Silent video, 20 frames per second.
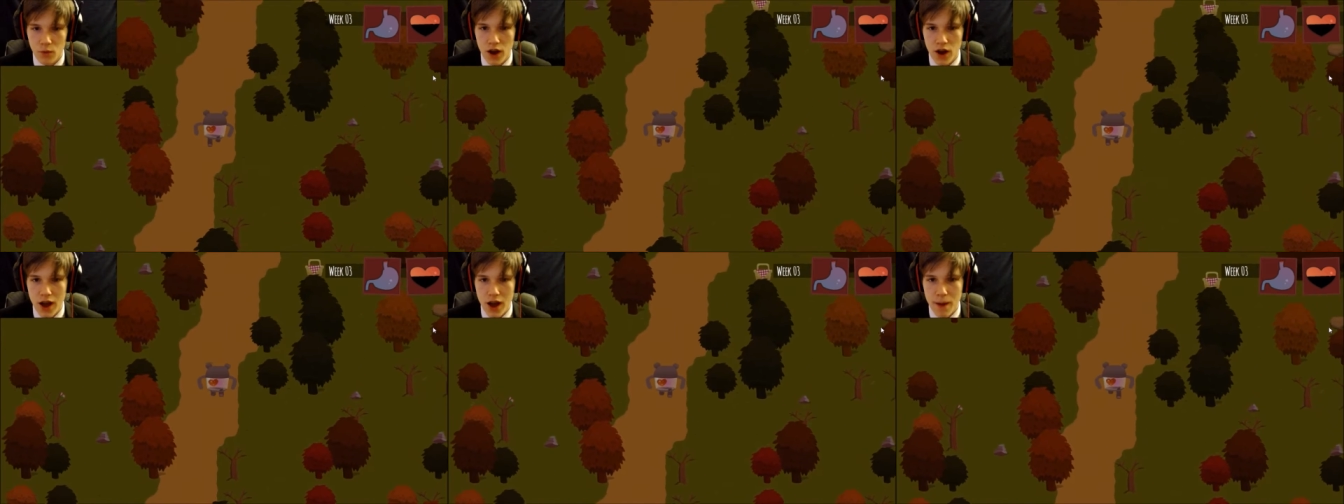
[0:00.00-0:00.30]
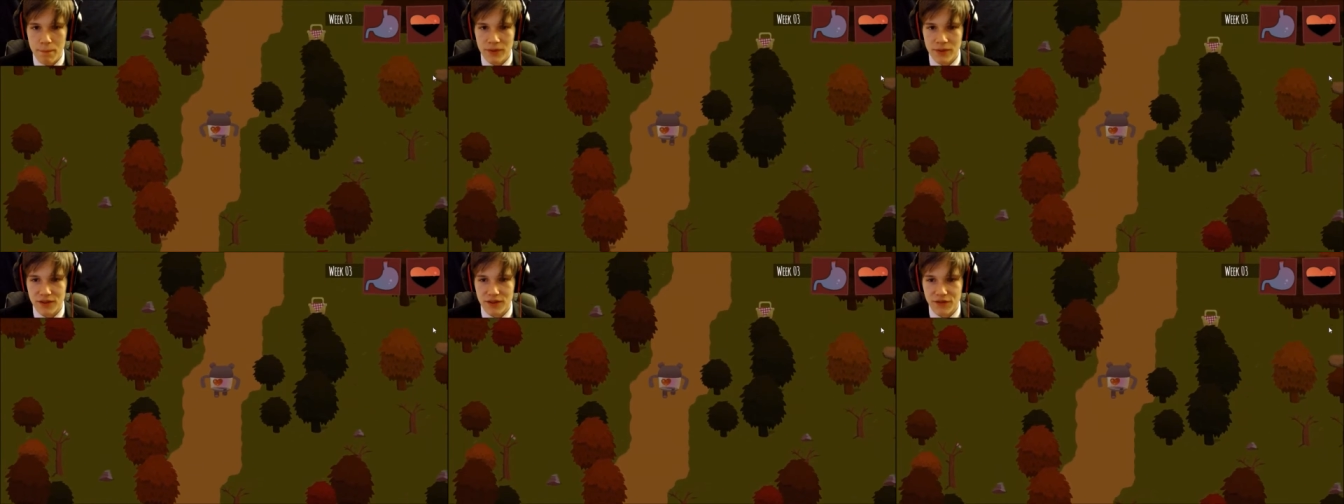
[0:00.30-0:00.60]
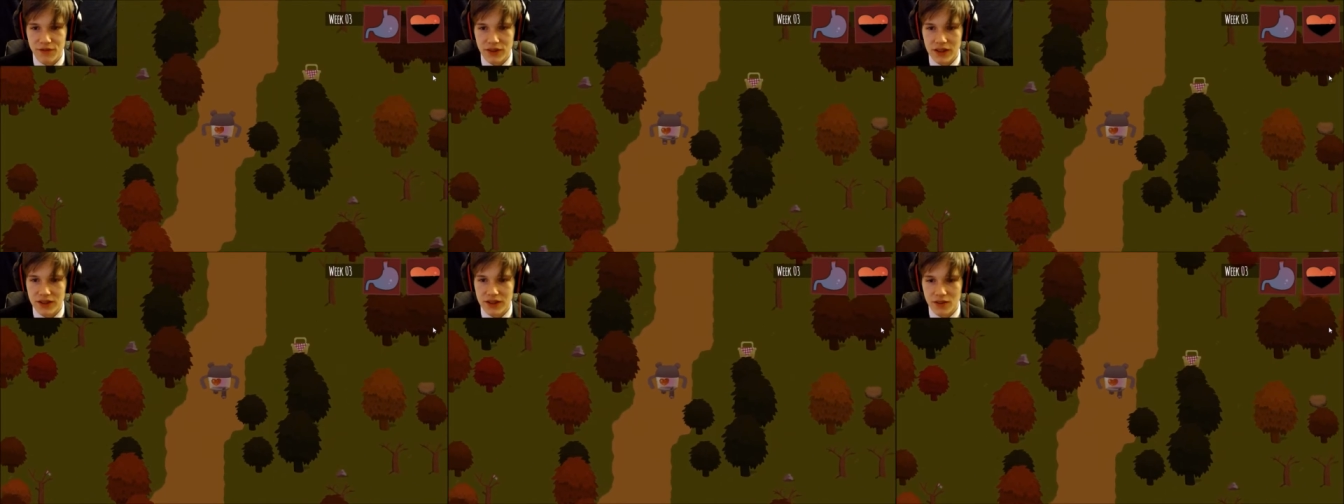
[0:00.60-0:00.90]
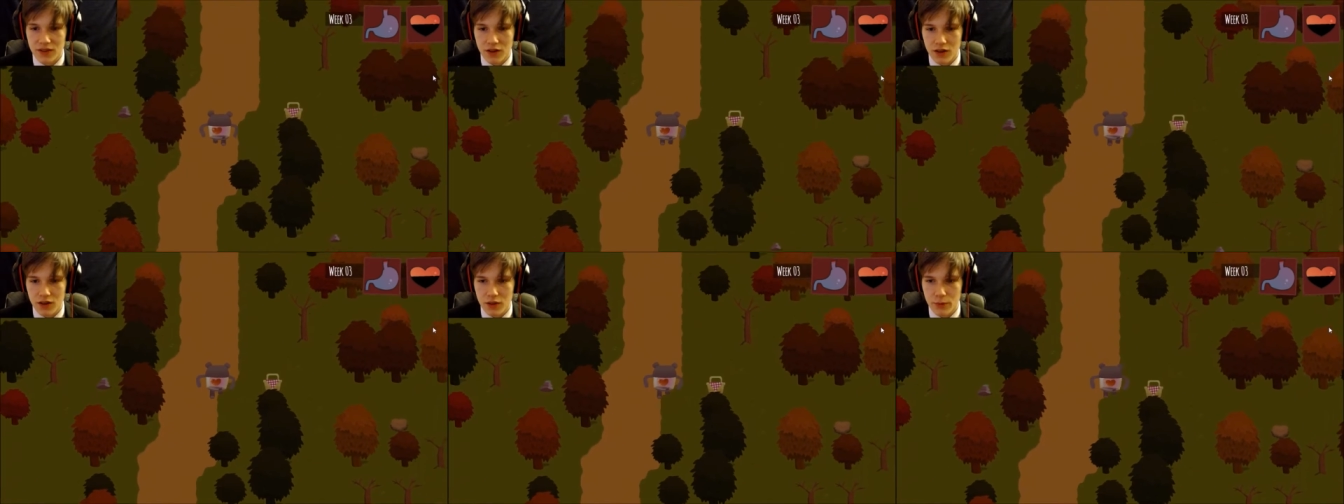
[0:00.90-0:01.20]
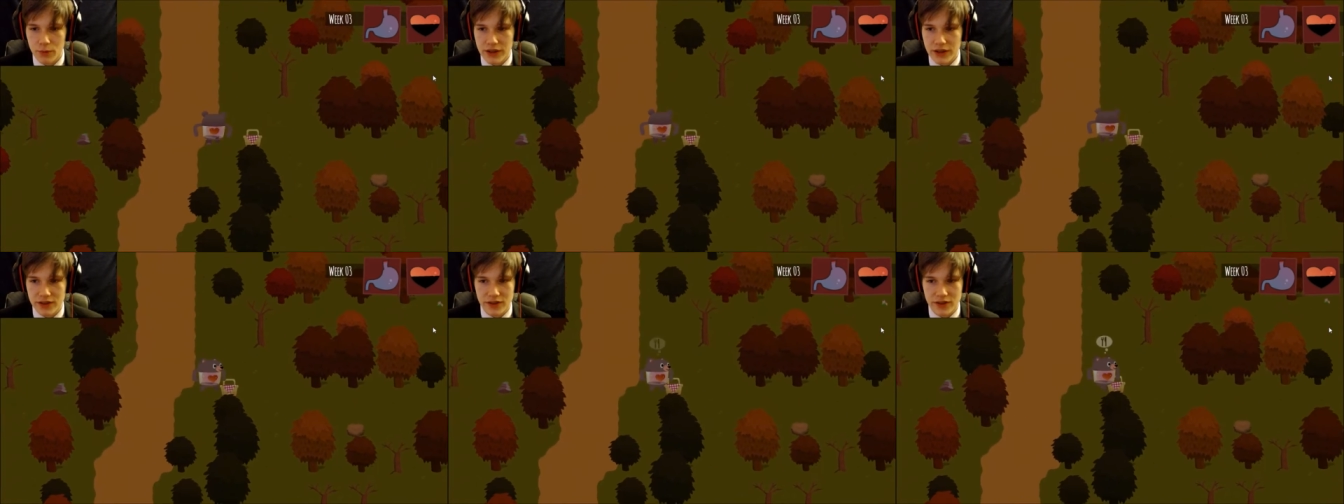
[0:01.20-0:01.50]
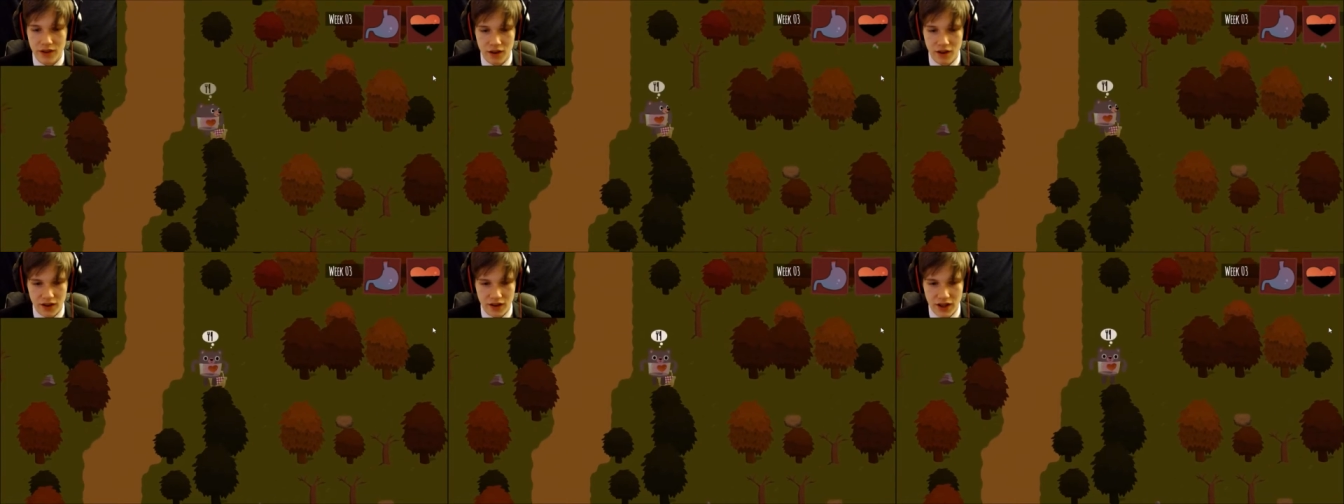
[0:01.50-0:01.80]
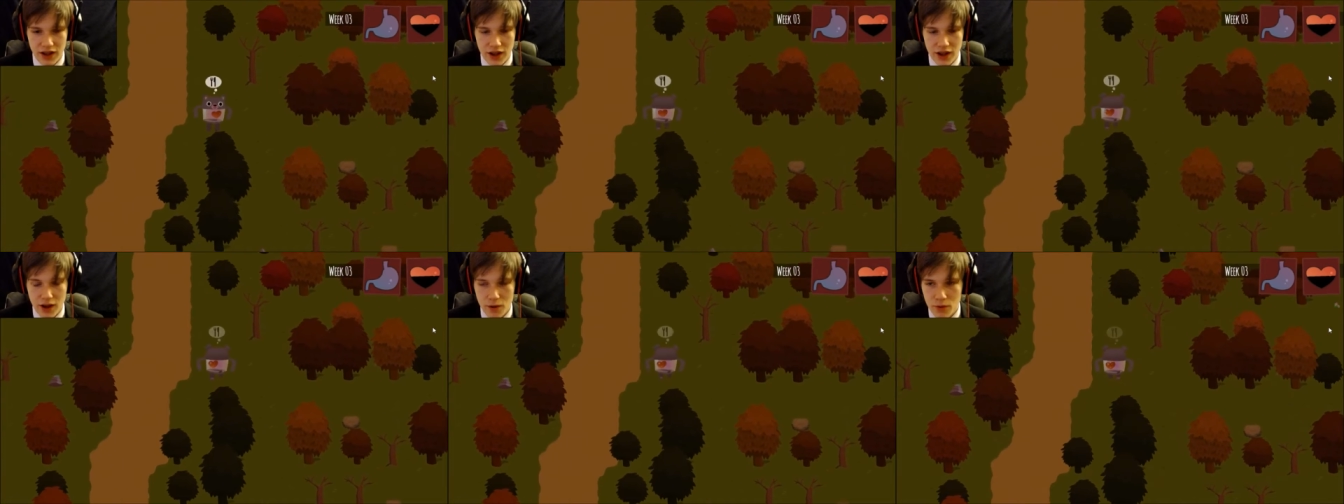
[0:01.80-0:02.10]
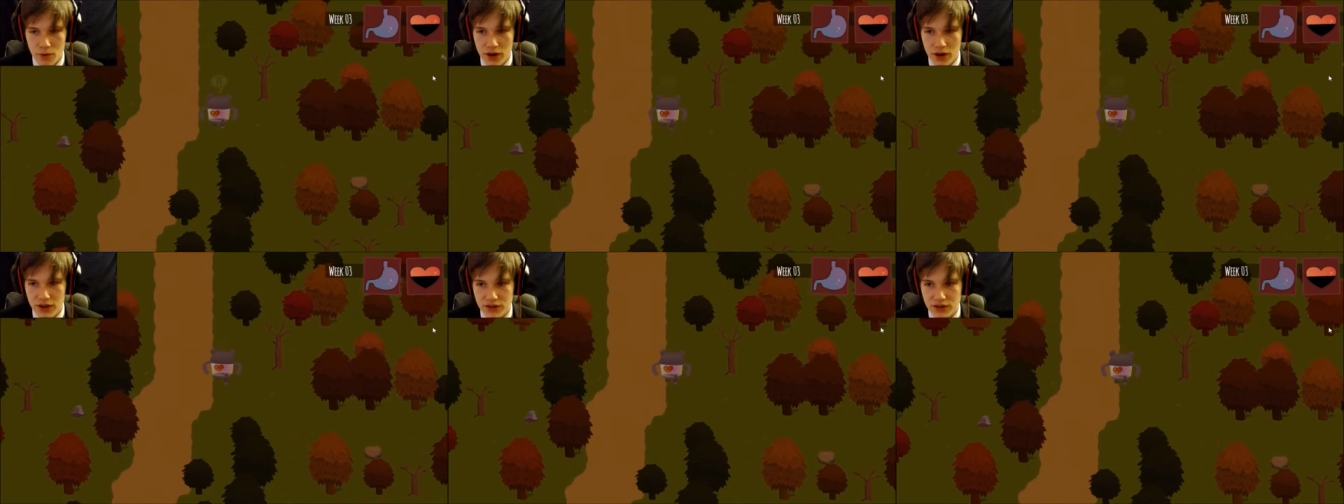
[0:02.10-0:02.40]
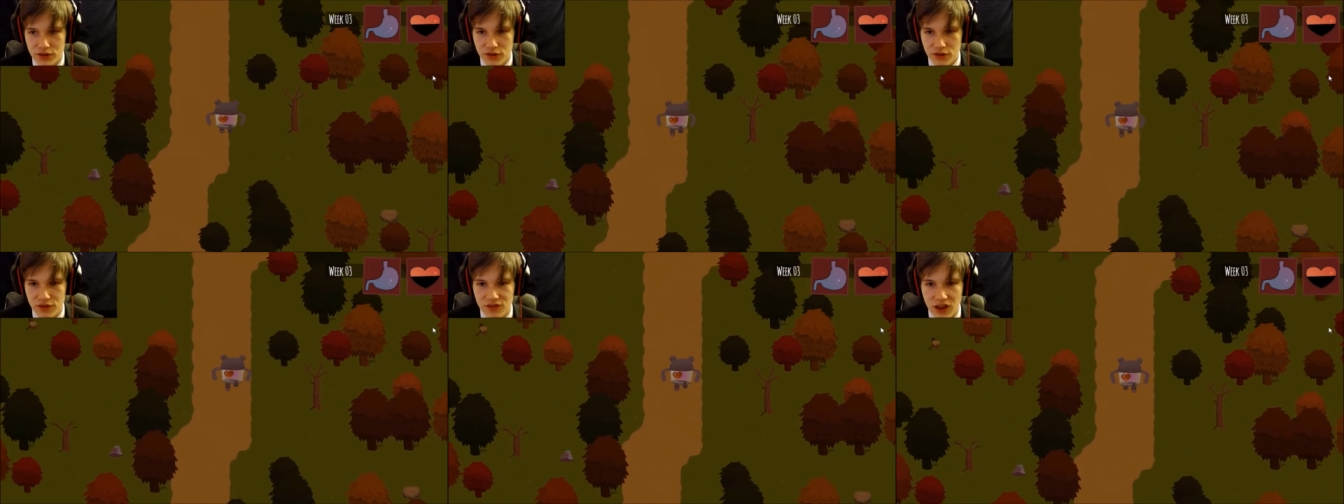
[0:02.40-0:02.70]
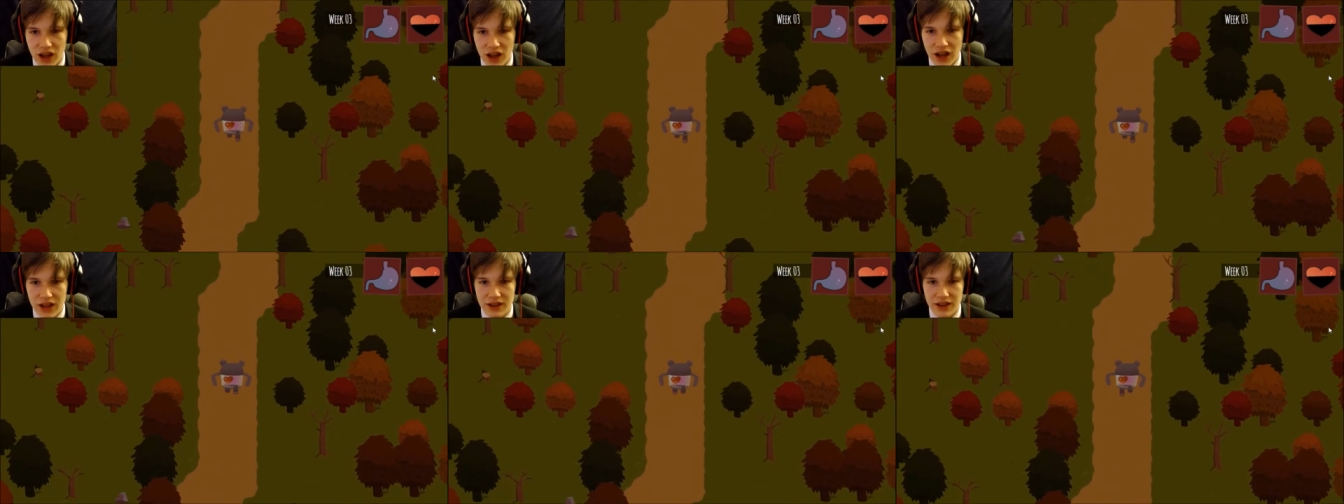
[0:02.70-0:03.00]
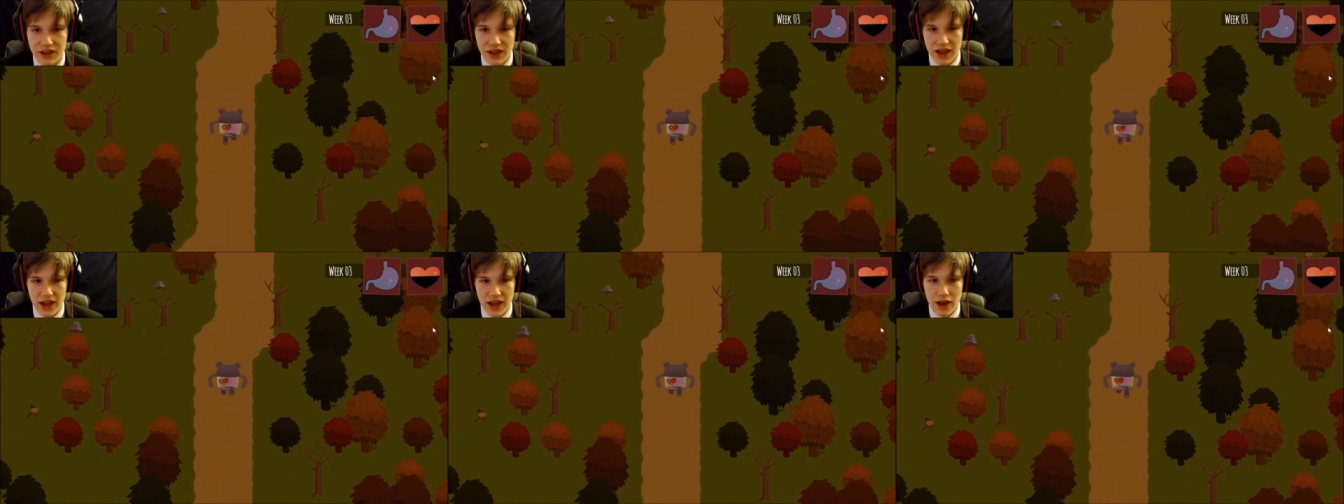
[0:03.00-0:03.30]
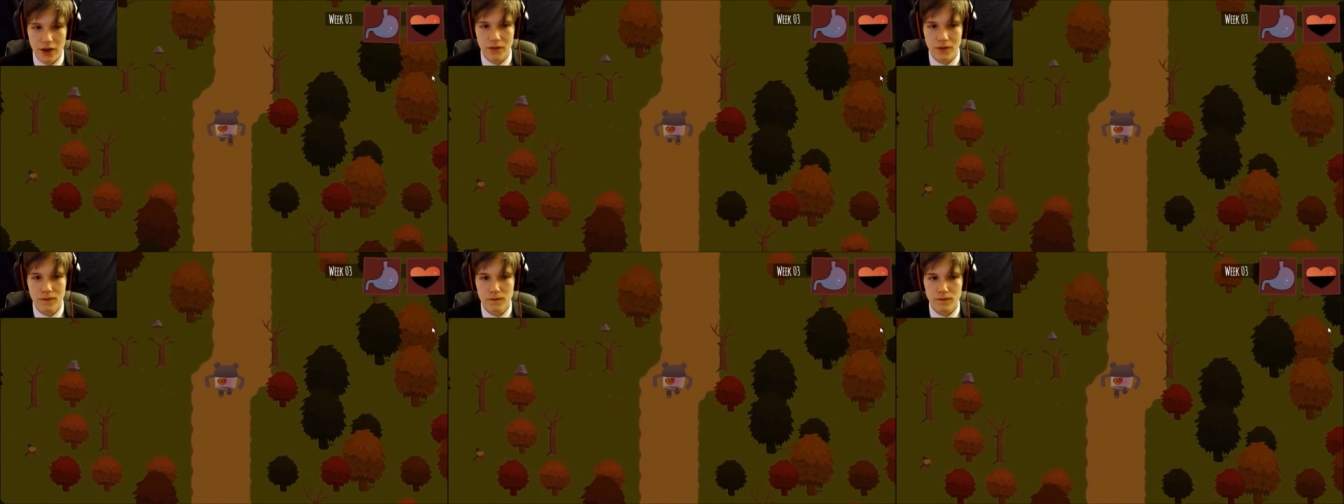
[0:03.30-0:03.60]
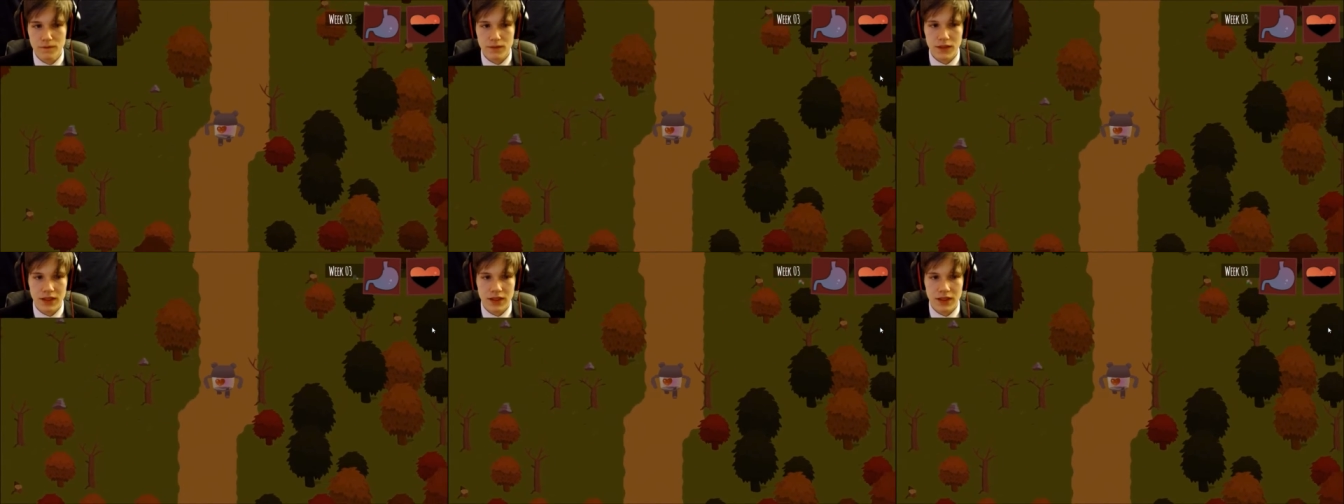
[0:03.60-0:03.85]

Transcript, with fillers: What happens if it gets all the way dark? I want to find out.